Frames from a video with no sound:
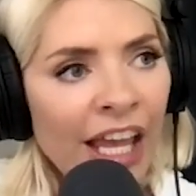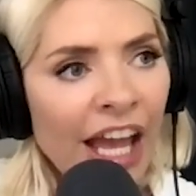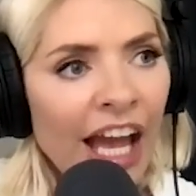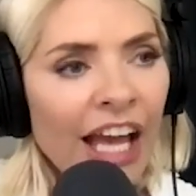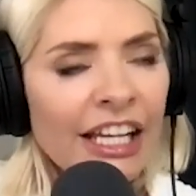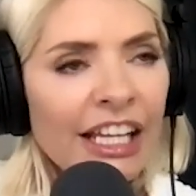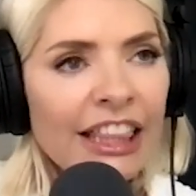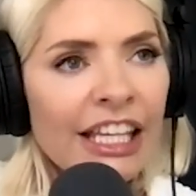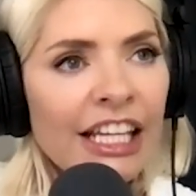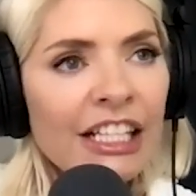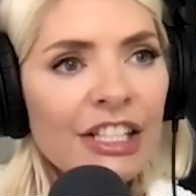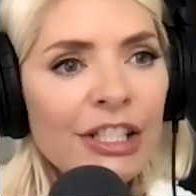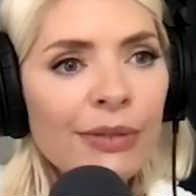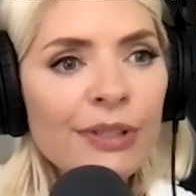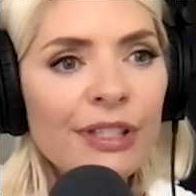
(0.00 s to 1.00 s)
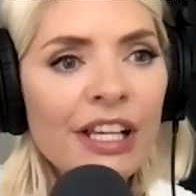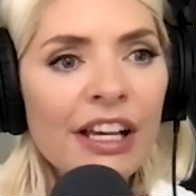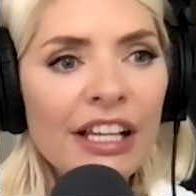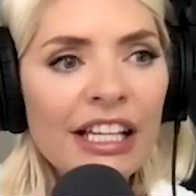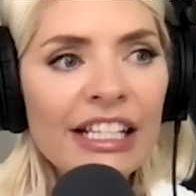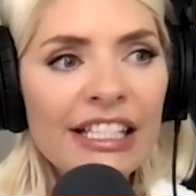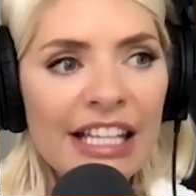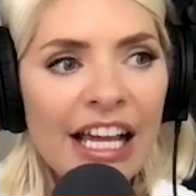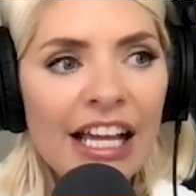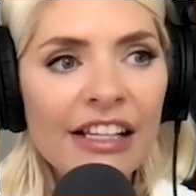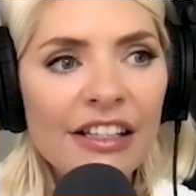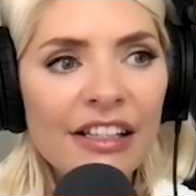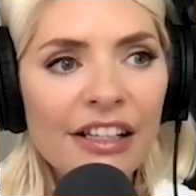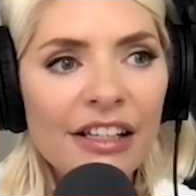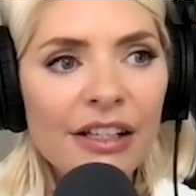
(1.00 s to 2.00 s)
And I think to a certain extent,
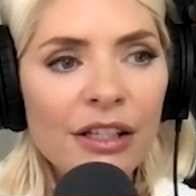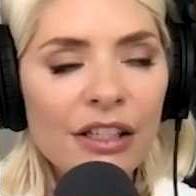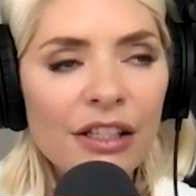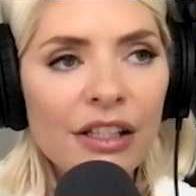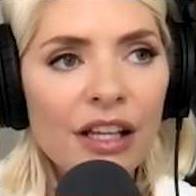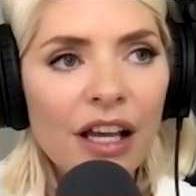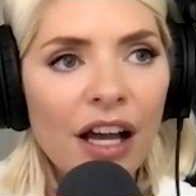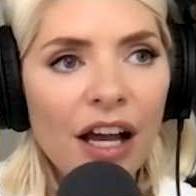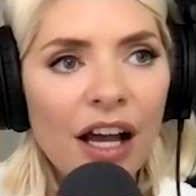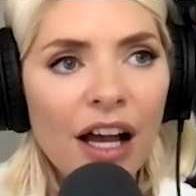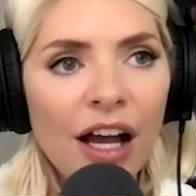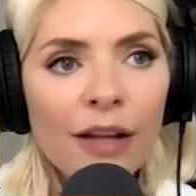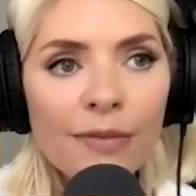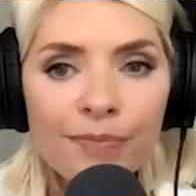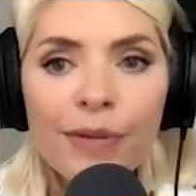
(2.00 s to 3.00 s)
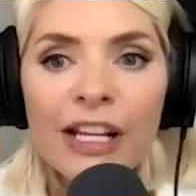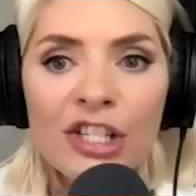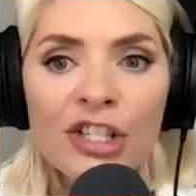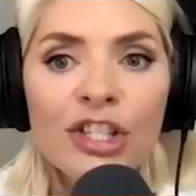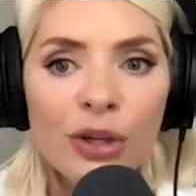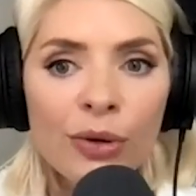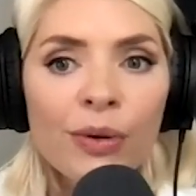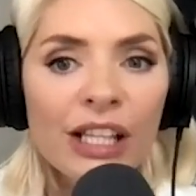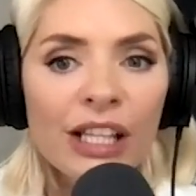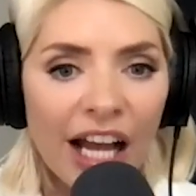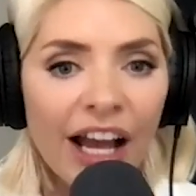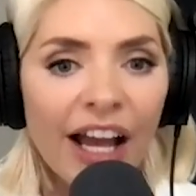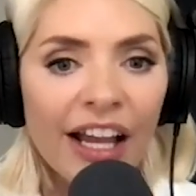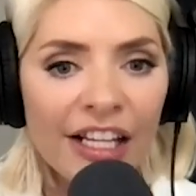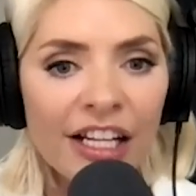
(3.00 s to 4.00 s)
I'd been doing
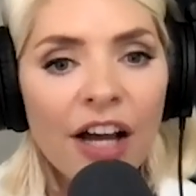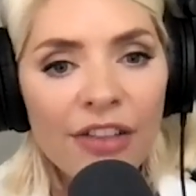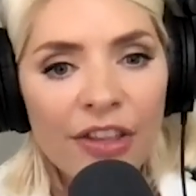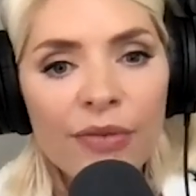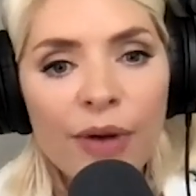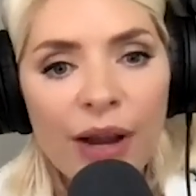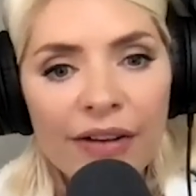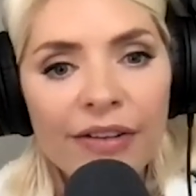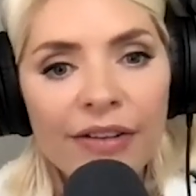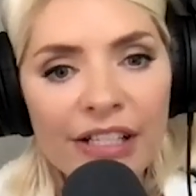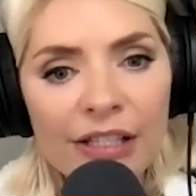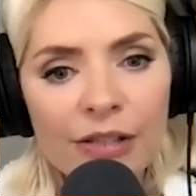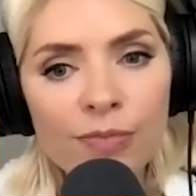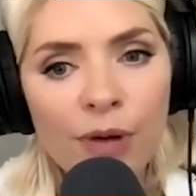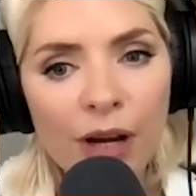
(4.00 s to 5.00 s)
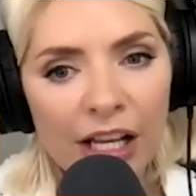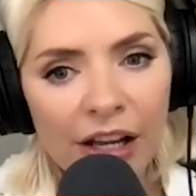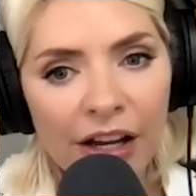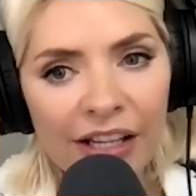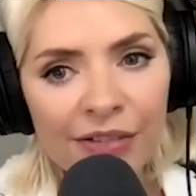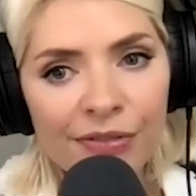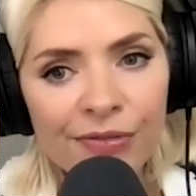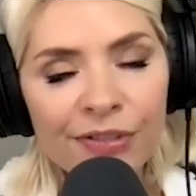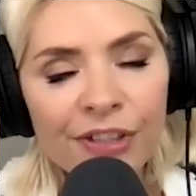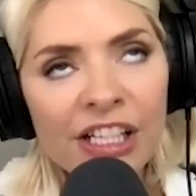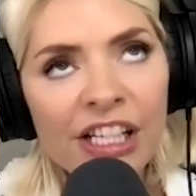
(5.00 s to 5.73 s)
that in other areas of my life.